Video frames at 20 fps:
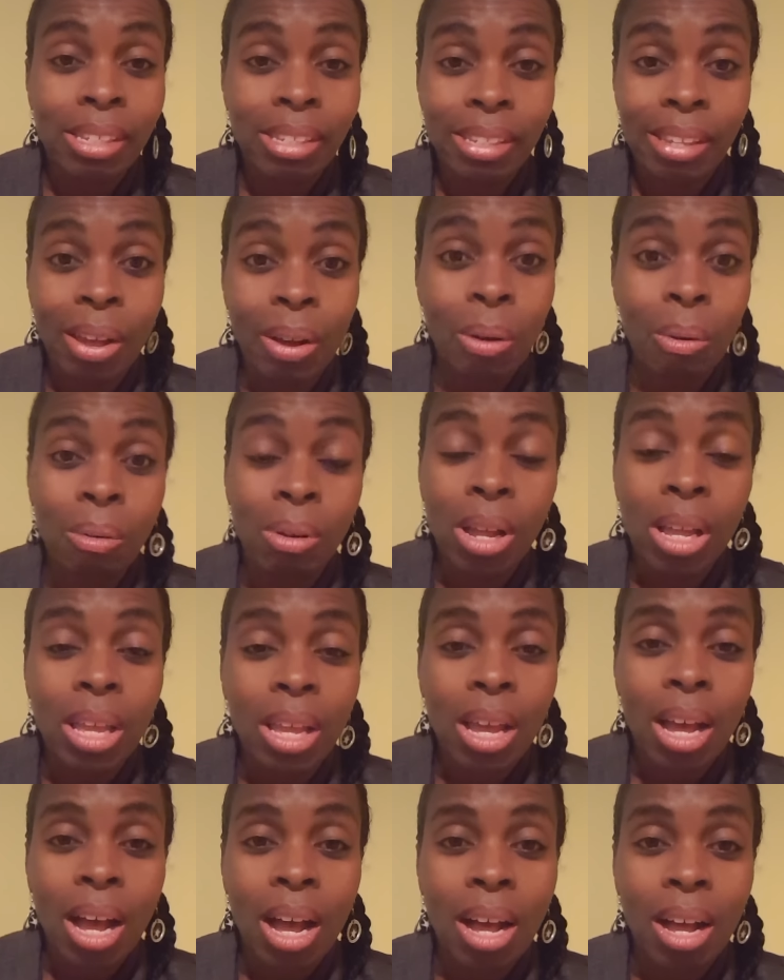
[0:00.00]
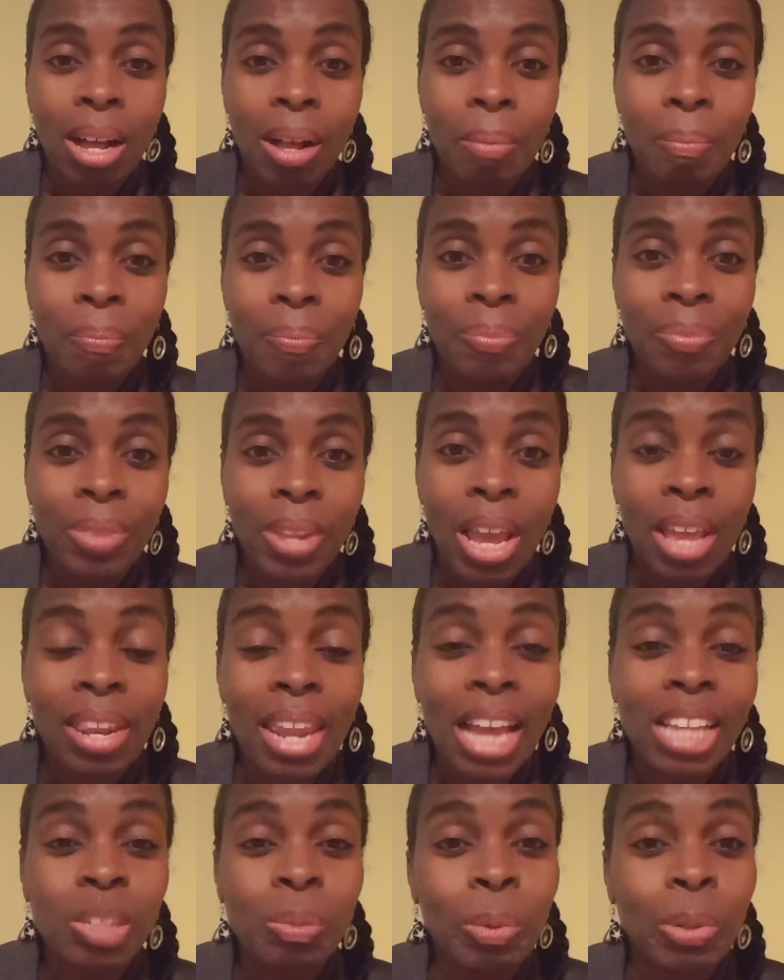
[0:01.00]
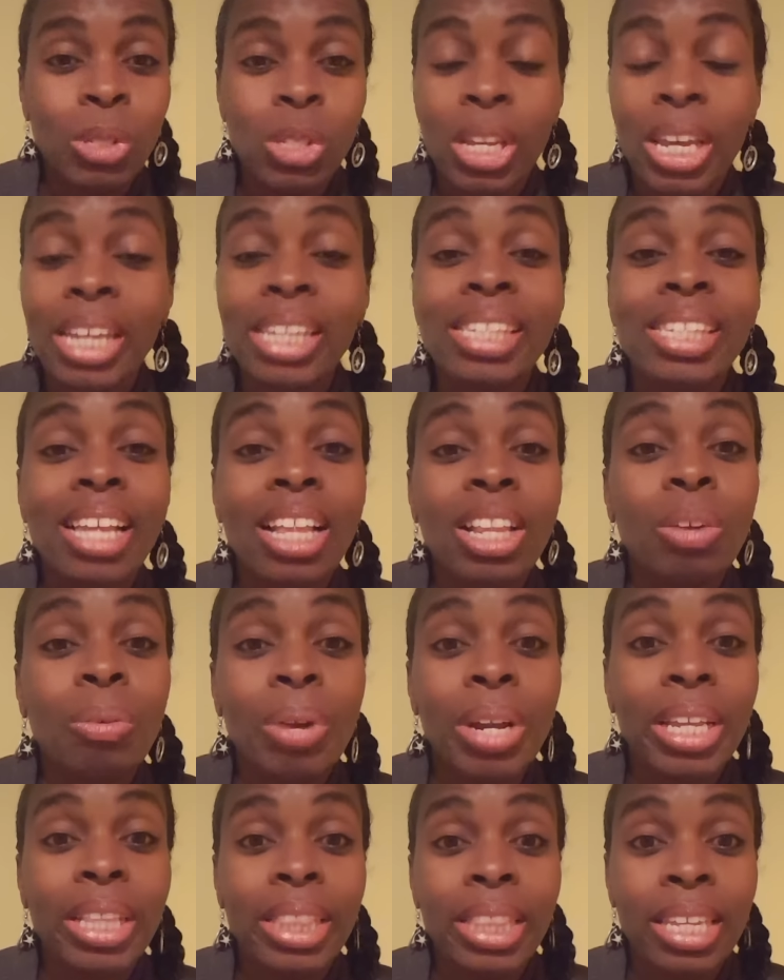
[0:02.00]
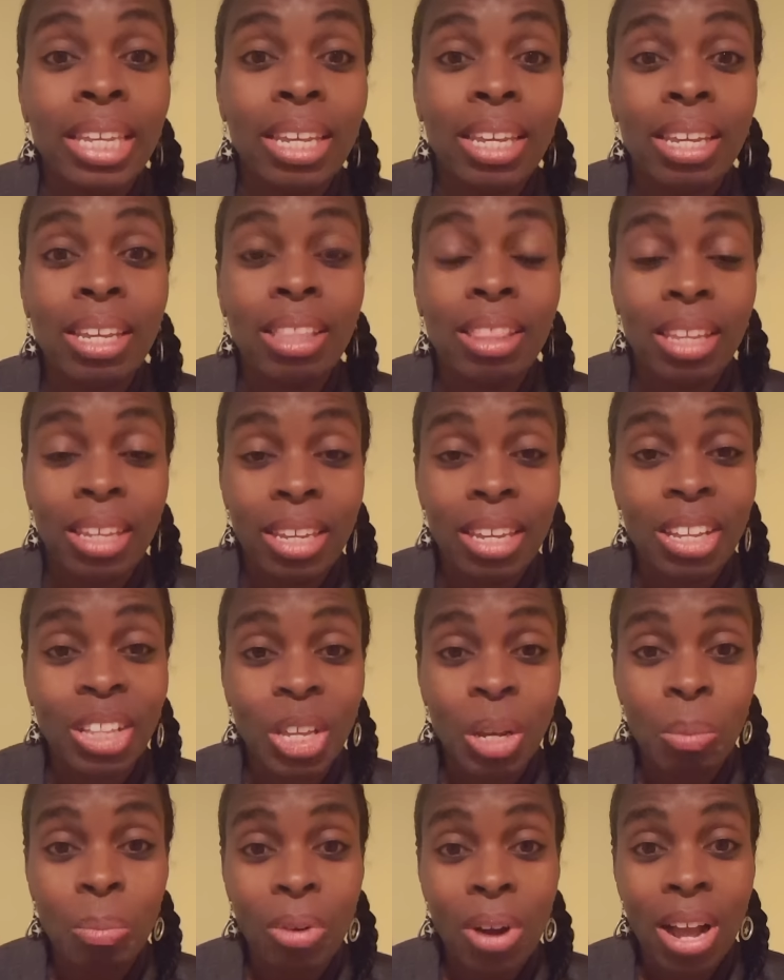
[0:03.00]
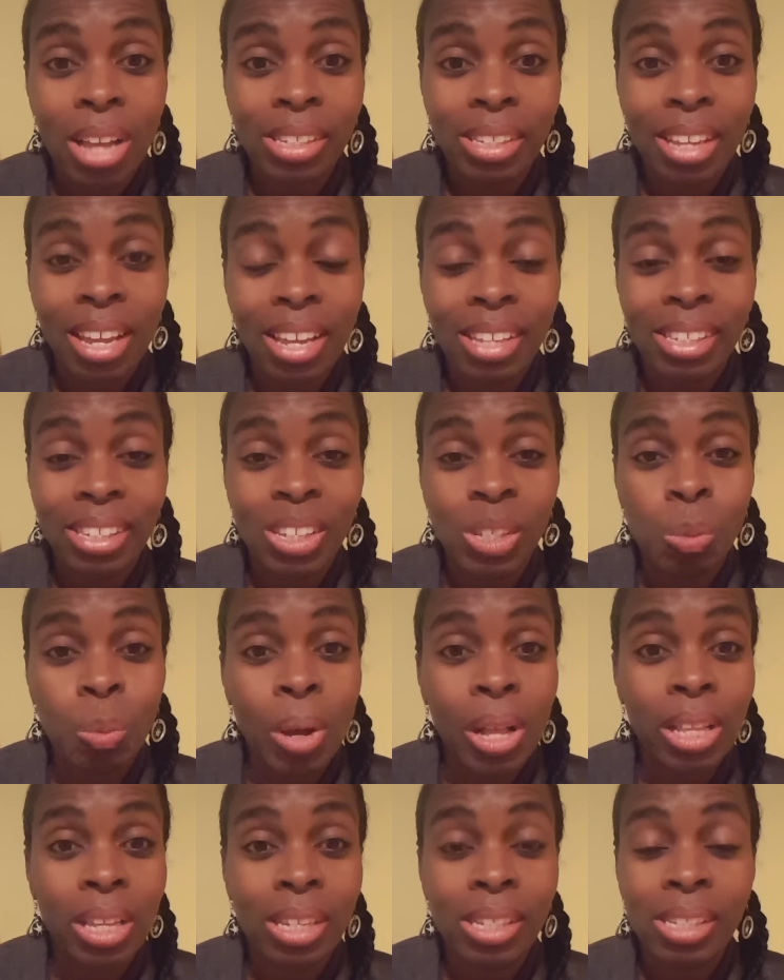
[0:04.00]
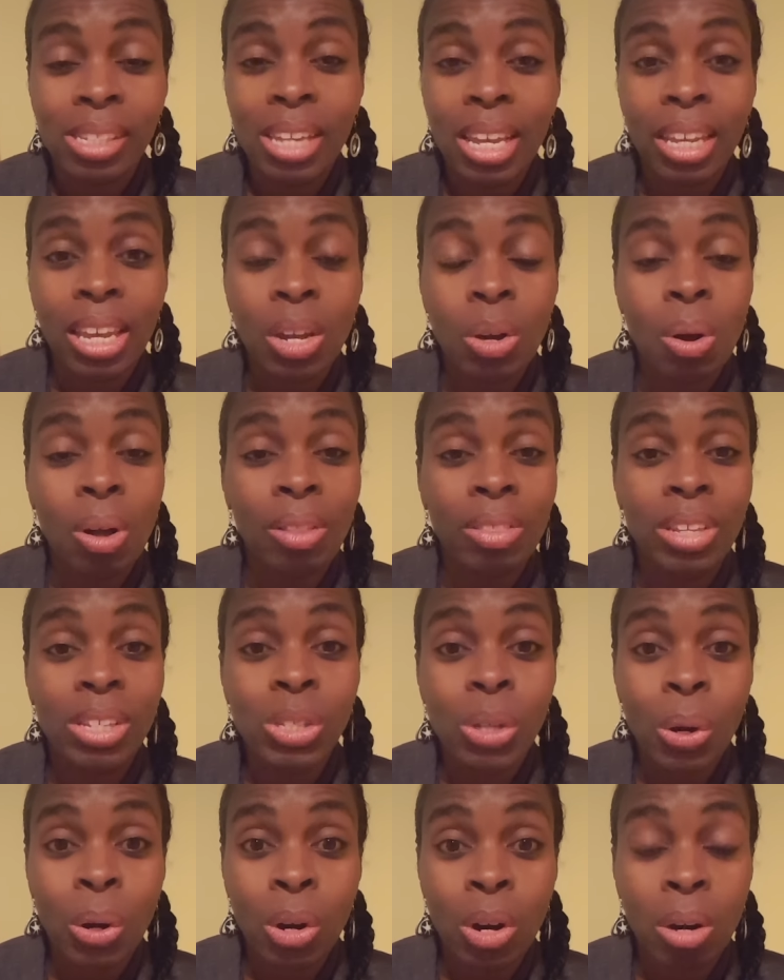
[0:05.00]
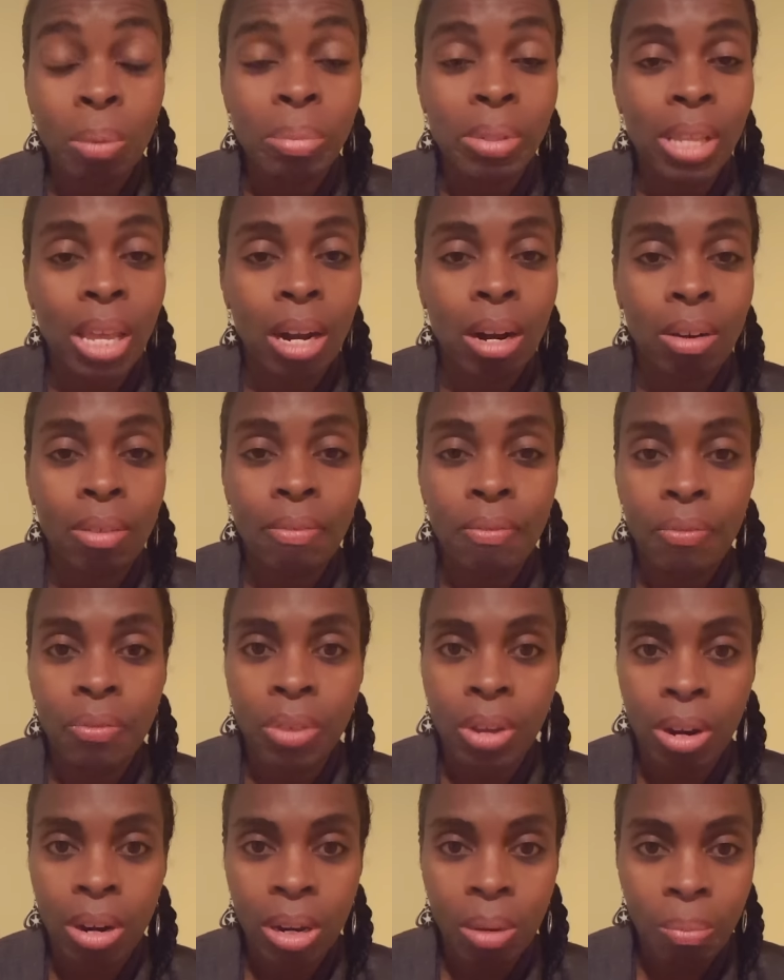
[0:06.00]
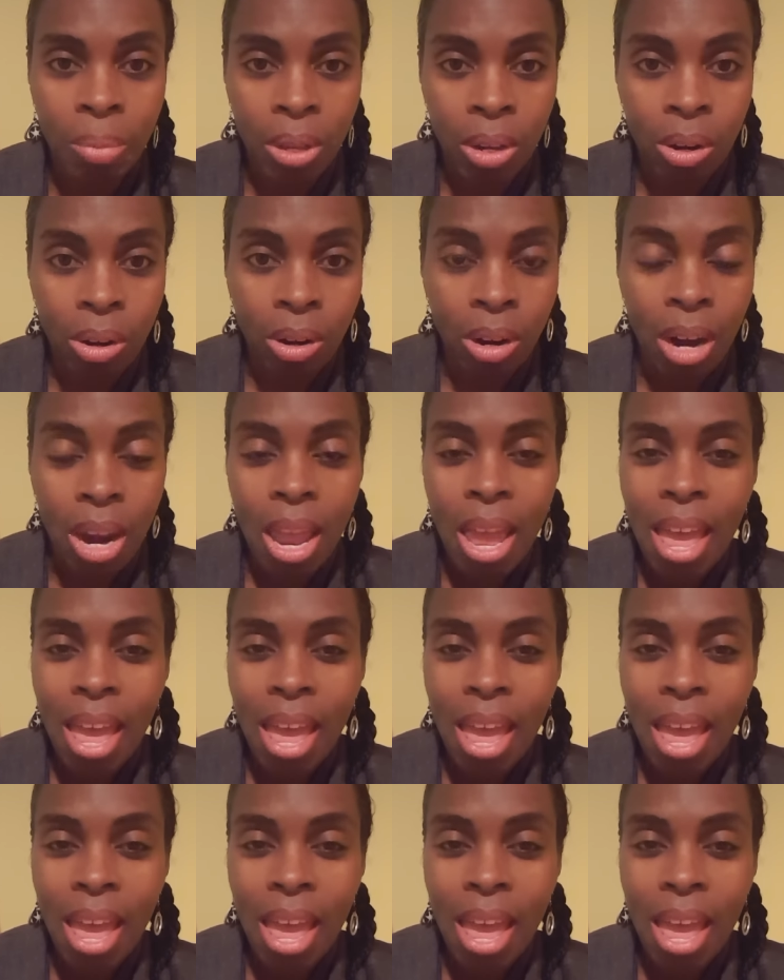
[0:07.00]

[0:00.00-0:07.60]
So and that's supposed to accelerate the healing process, as well as taking all these herbs that are very bitter,